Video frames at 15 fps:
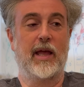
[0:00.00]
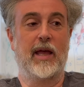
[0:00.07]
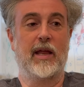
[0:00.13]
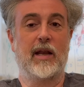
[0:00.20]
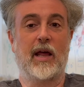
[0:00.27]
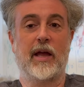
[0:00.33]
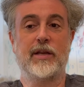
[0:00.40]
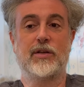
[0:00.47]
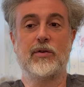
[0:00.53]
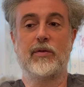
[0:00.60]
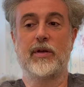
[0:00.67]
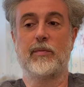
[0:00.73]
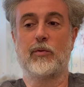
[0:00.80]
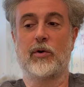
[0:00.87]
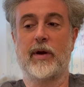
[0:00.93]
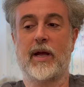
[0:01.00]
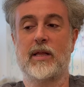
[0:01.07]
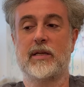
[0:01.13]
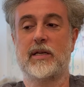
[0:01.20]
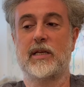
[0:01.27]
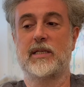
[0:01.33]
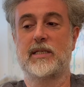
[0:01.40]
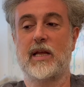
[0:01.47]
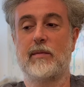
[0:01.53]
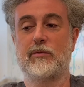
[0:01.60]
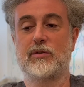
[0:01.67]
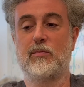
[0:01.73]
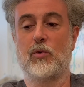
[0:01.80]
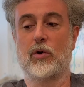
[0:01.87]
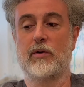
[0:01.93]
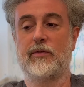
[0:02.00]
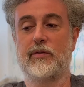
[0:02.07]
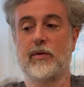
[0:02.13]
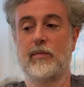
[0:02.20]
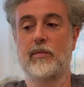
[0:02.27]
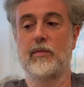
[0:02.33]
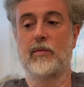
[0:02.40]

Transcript: and I do think morality stems more from